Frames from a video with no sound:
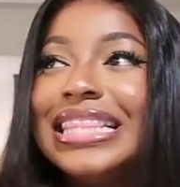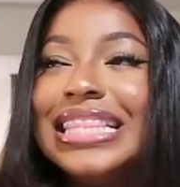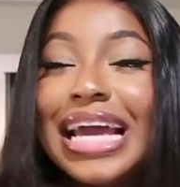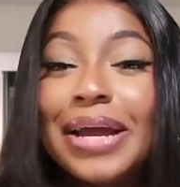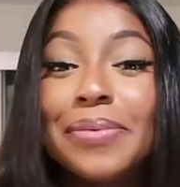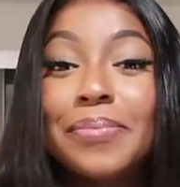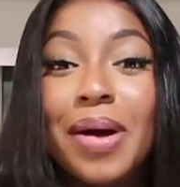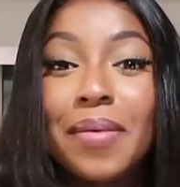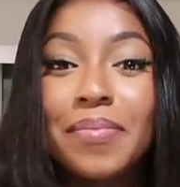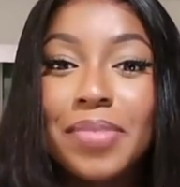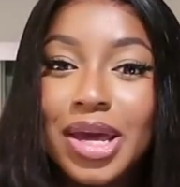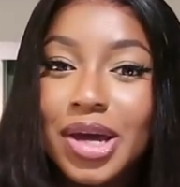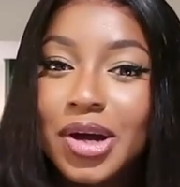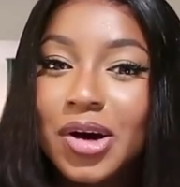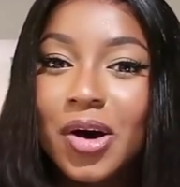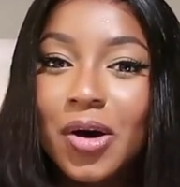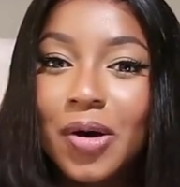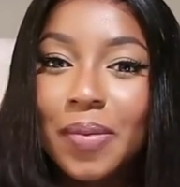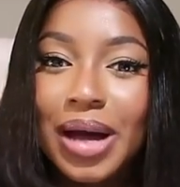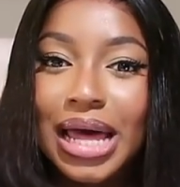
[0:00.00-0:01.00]
Then my
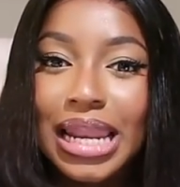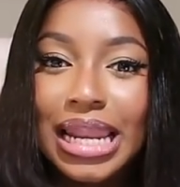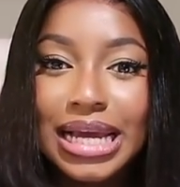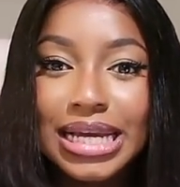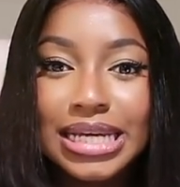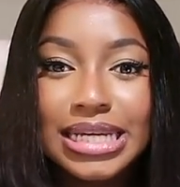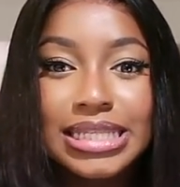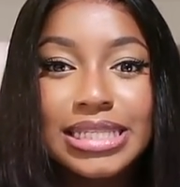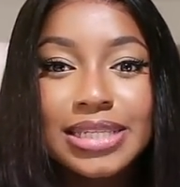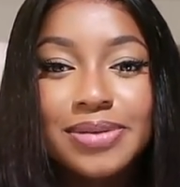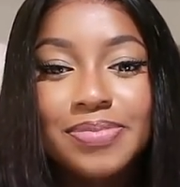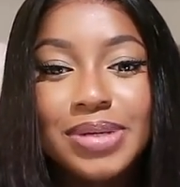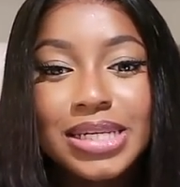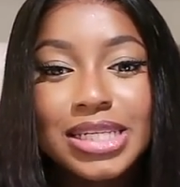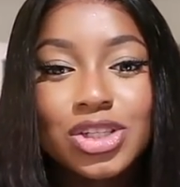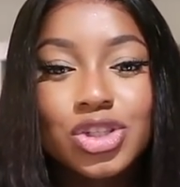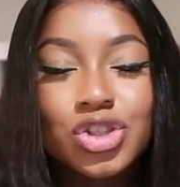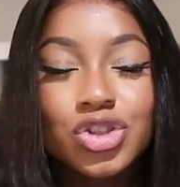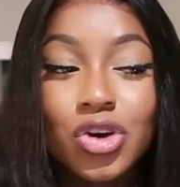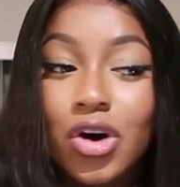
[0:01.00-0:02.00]
makeup, I like it to
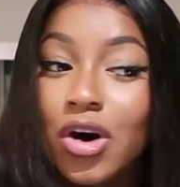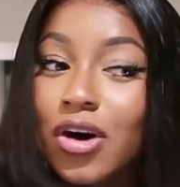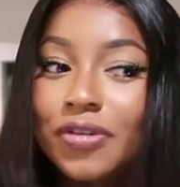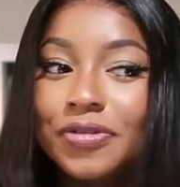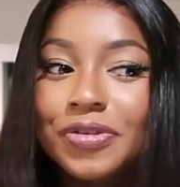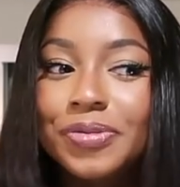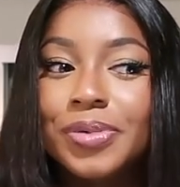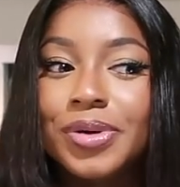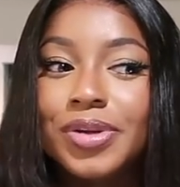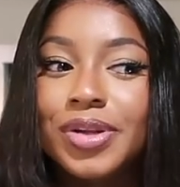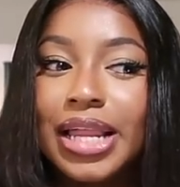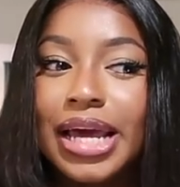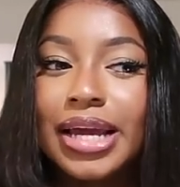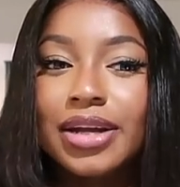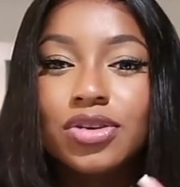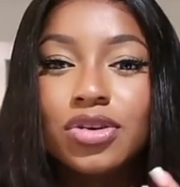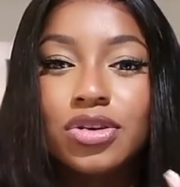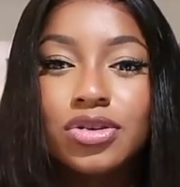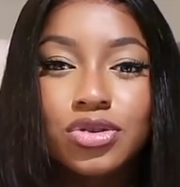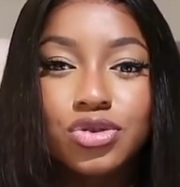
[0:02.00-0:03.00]
be soft, but
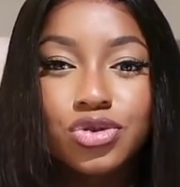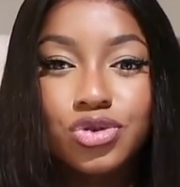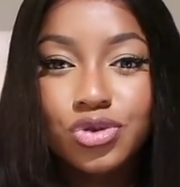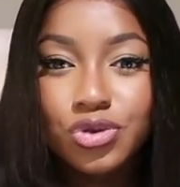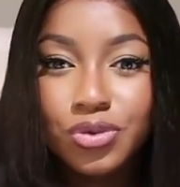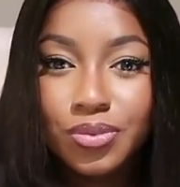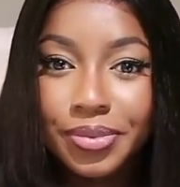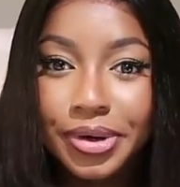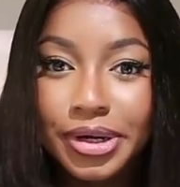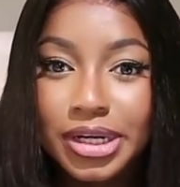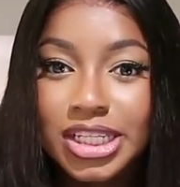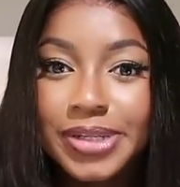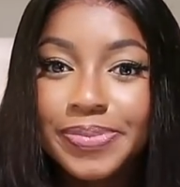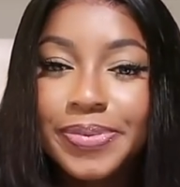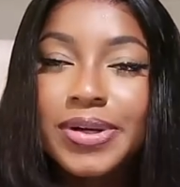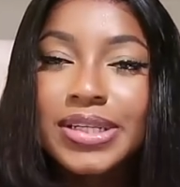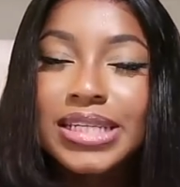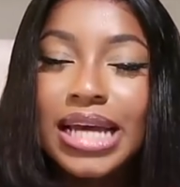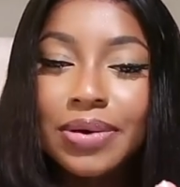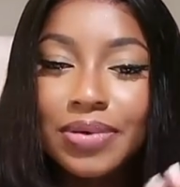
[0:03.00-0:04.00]
like not too much,
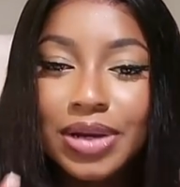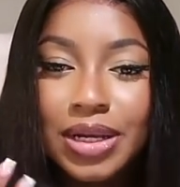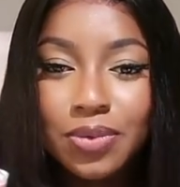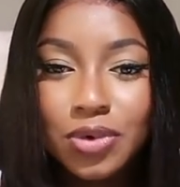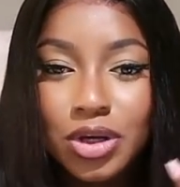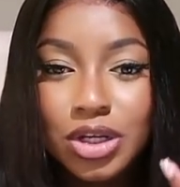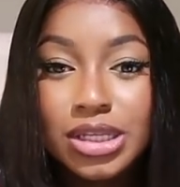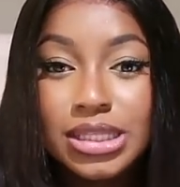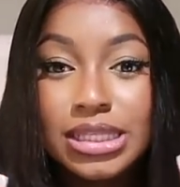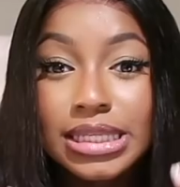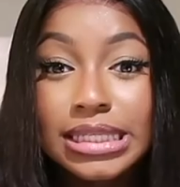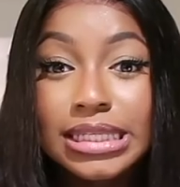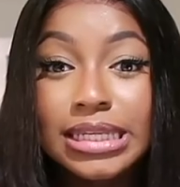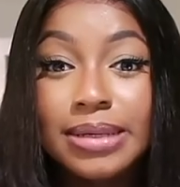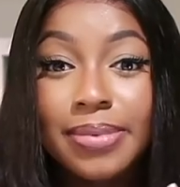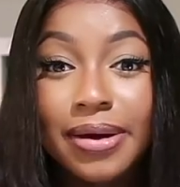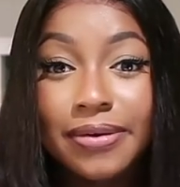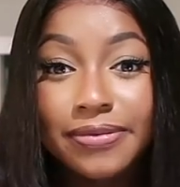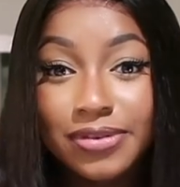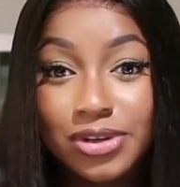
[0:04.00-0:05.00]
because I really want you to
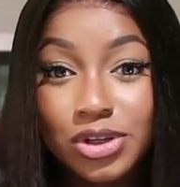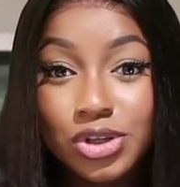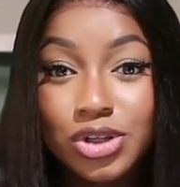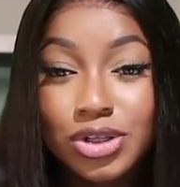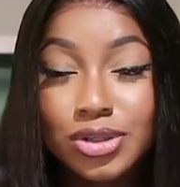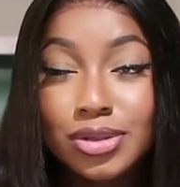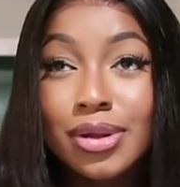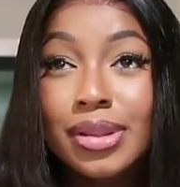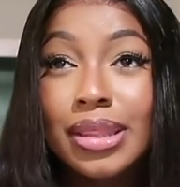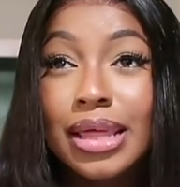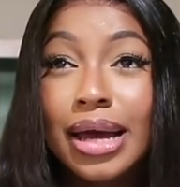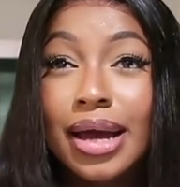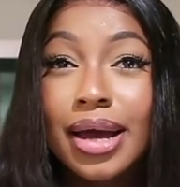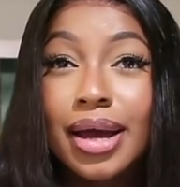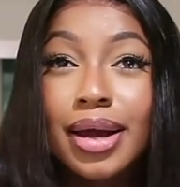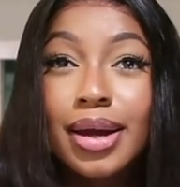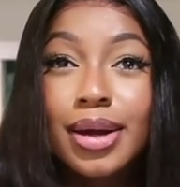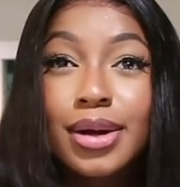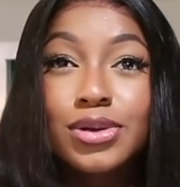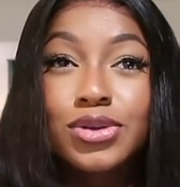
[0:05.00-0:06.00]
see my features. Not
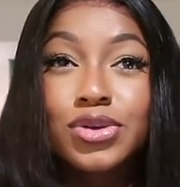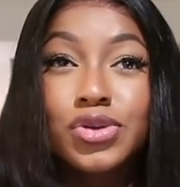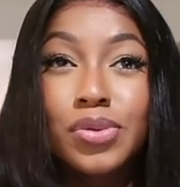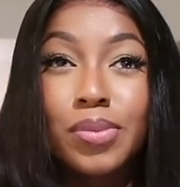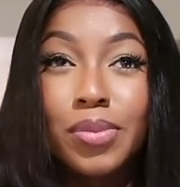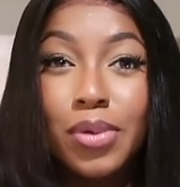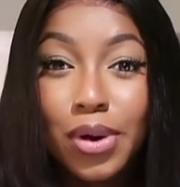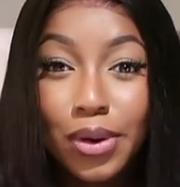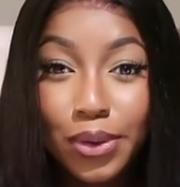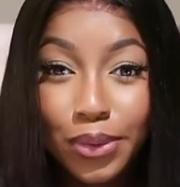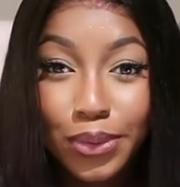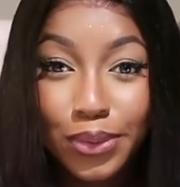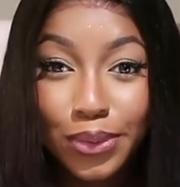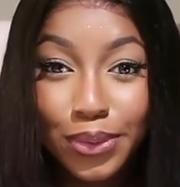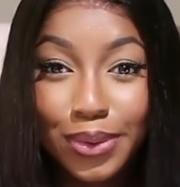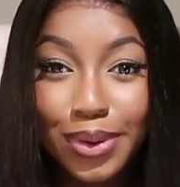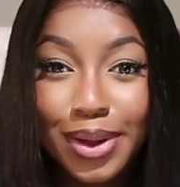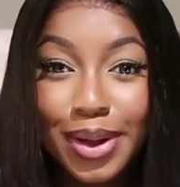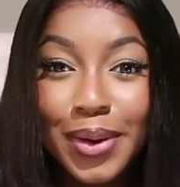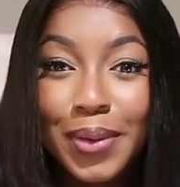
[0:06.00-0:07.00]
that
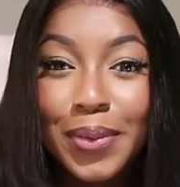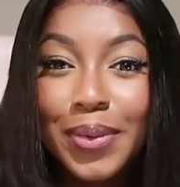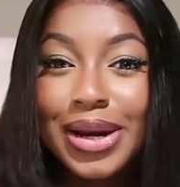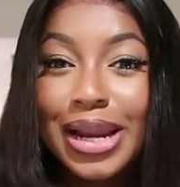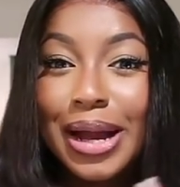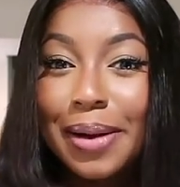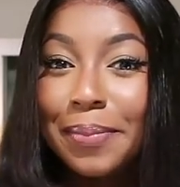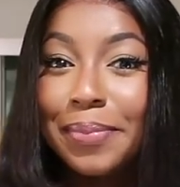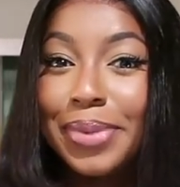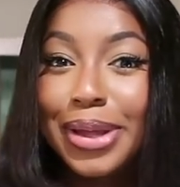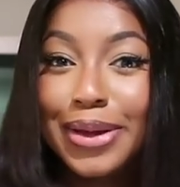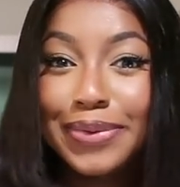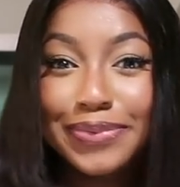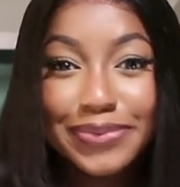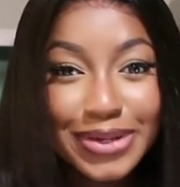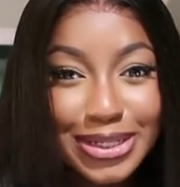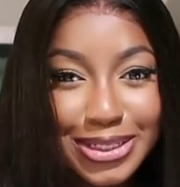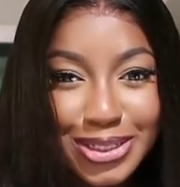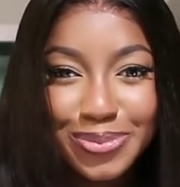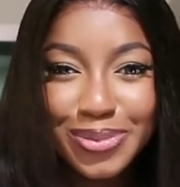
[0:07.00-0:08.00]
tomorrow when I'm
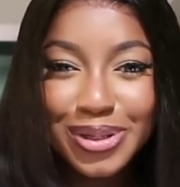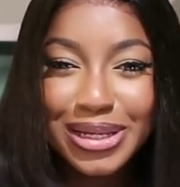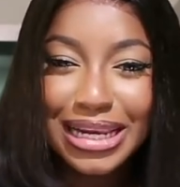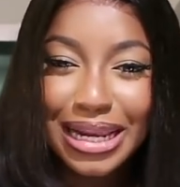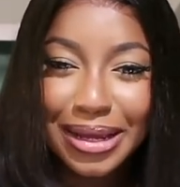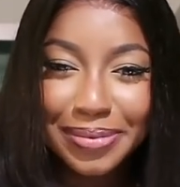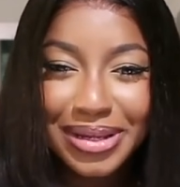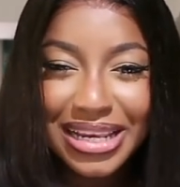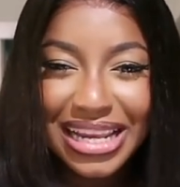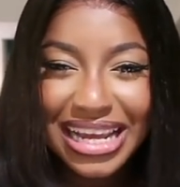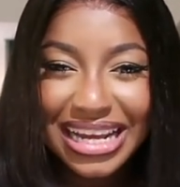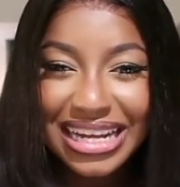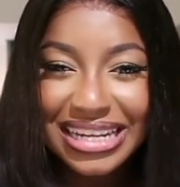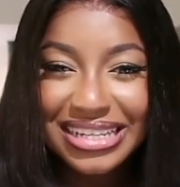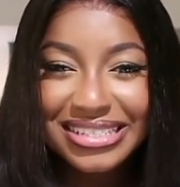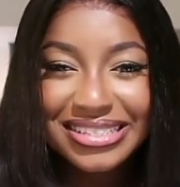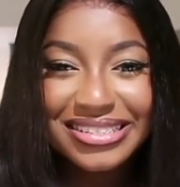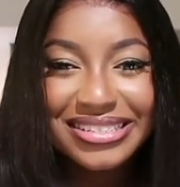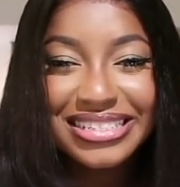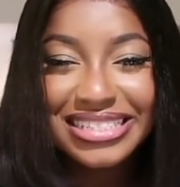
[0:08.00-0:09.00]
barefaced, you'll be looking at me
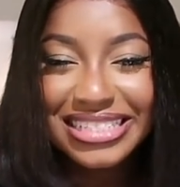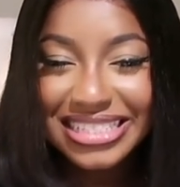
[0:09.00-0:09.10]
like,